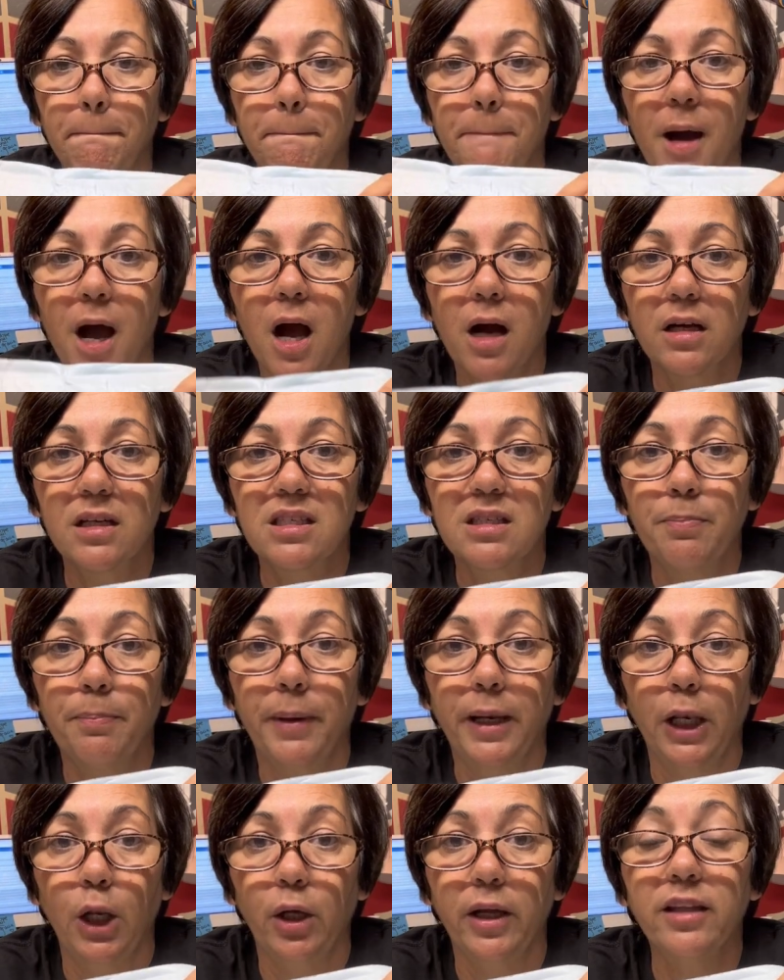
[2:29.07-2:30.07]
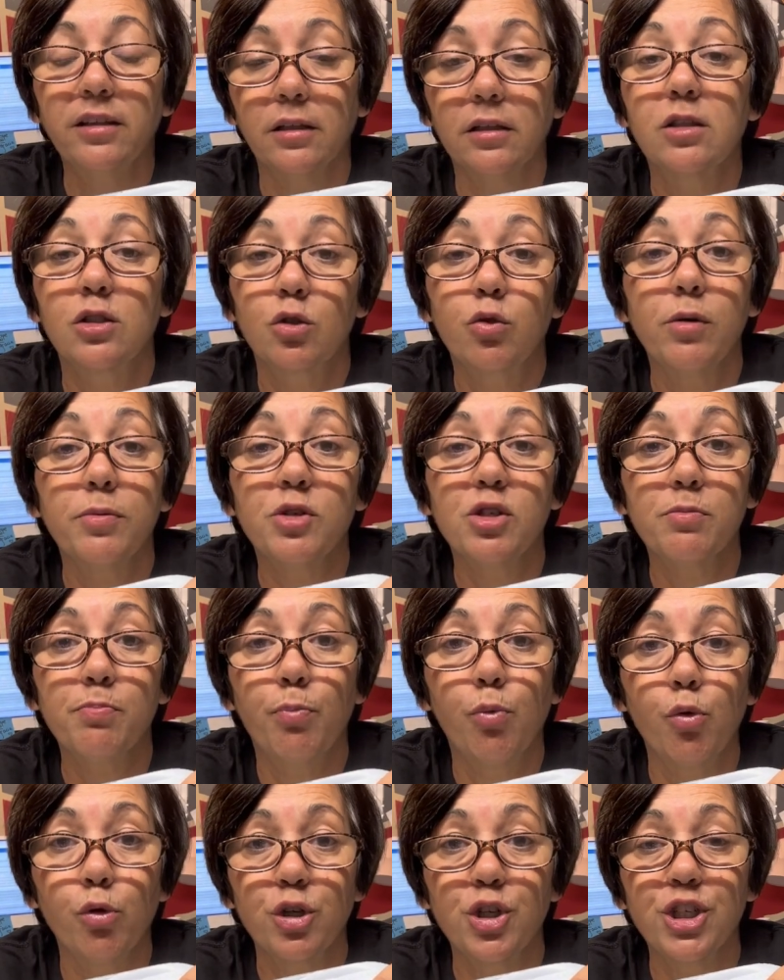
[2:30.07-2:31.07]
box below in the description
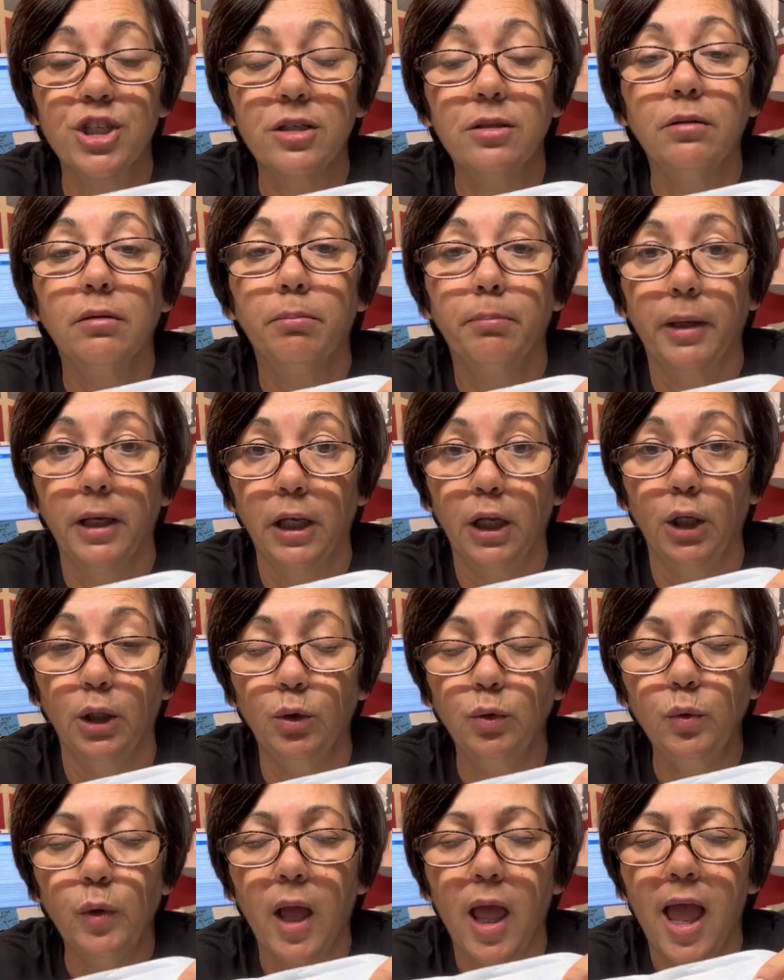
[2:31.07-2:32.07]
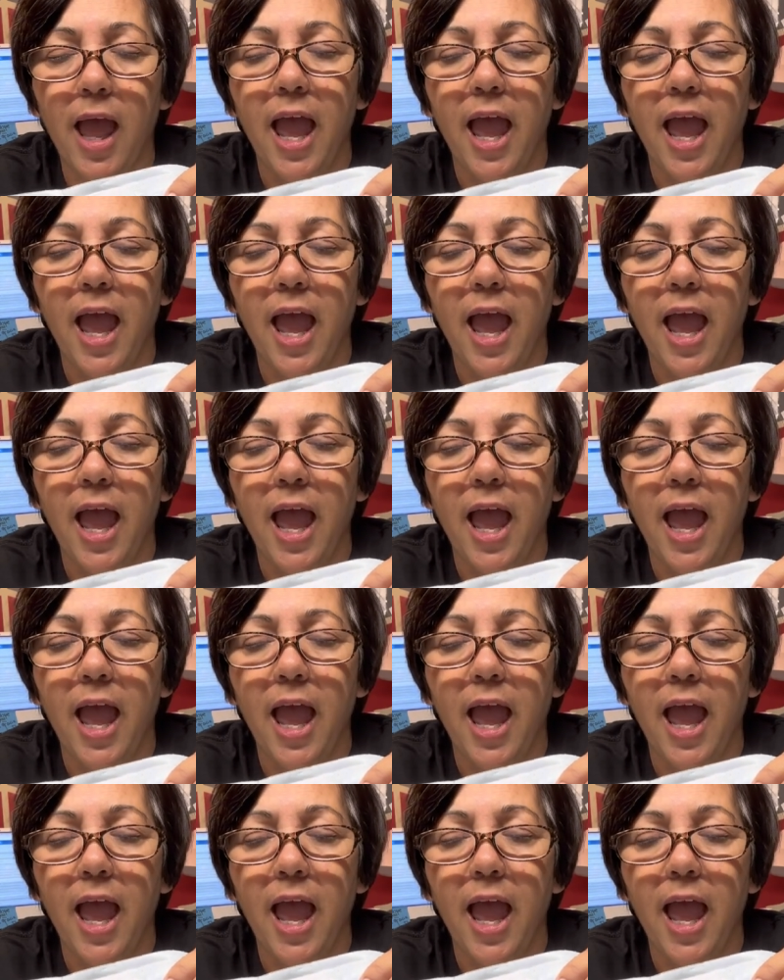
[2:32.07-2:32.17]
portion below